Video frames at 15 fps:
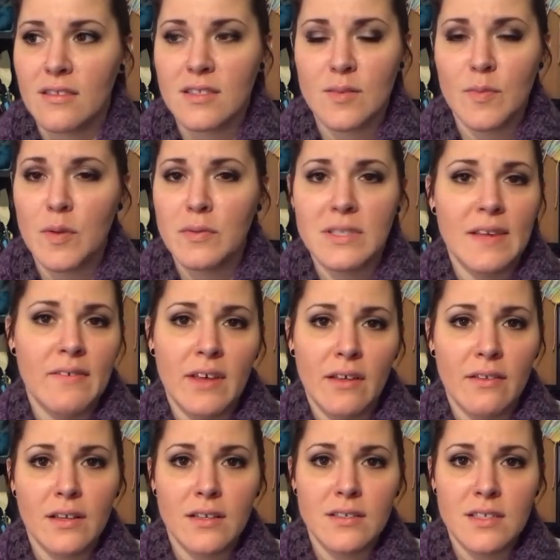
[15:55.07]
somebody was giving
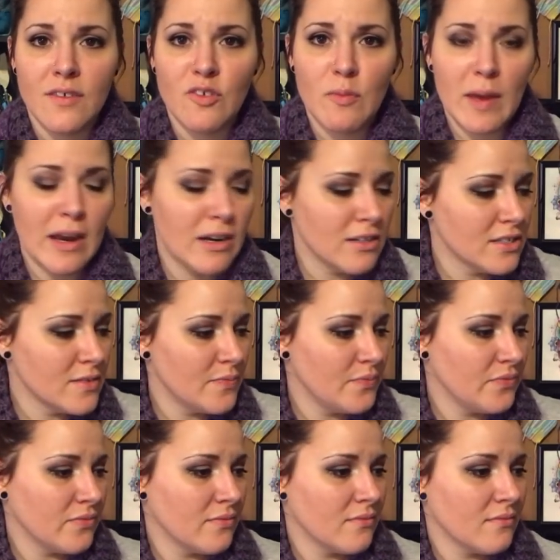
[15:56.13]
out little stuffed bears.
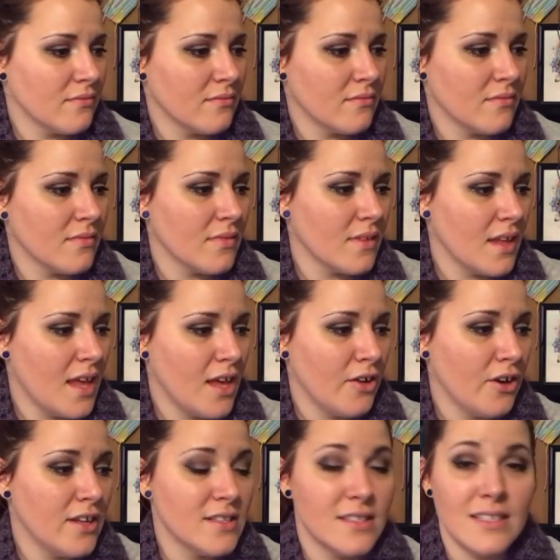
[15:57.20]
And
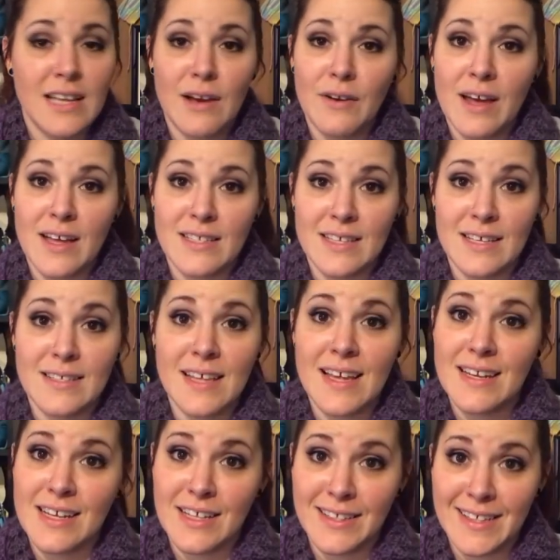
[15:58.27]
Grayson now has his
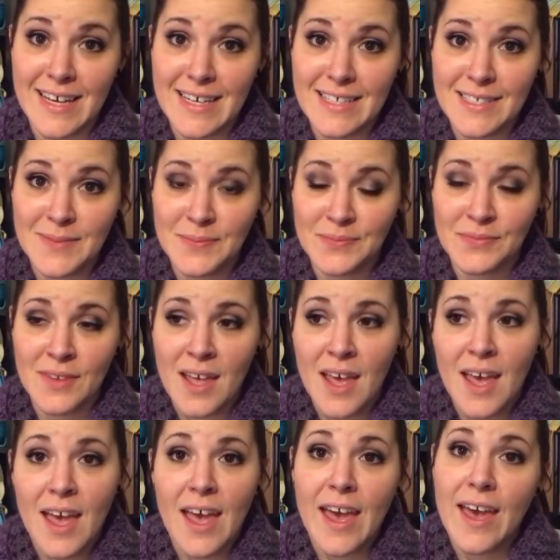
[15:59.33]
and Nikolai's.
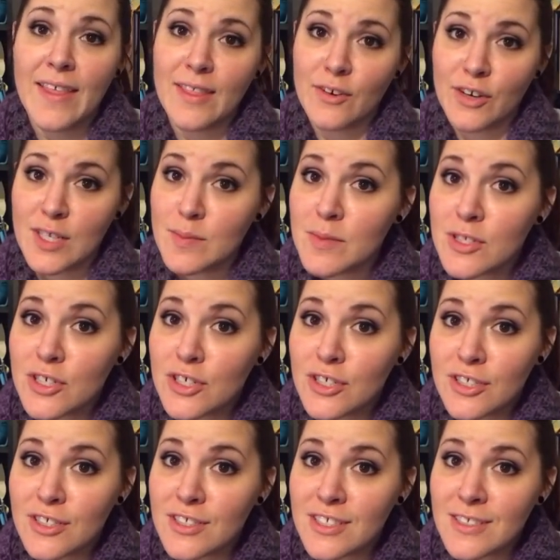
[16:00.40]
And the Christmas
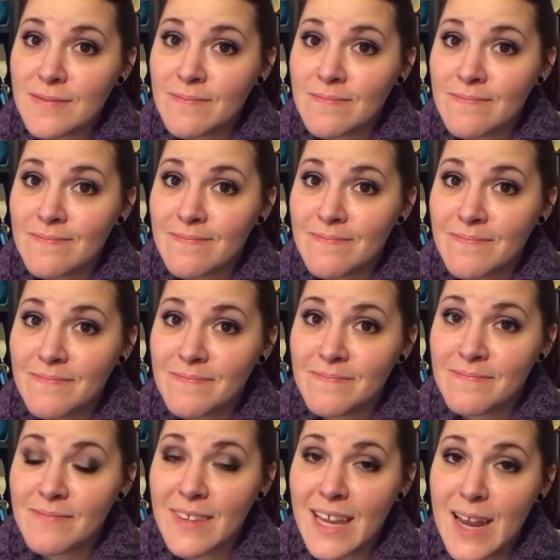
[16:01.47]
turtles
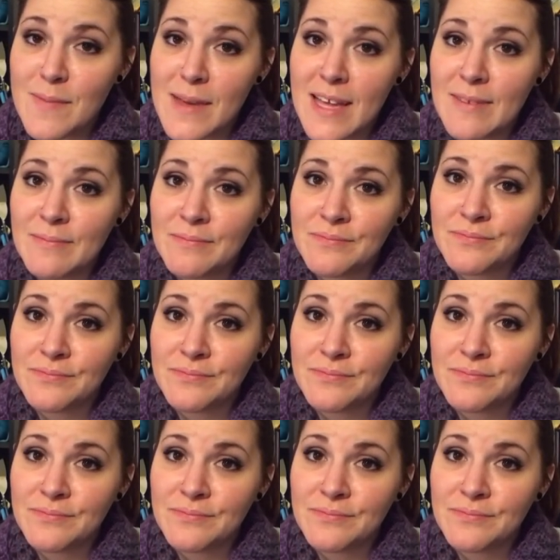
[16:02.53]
that I made,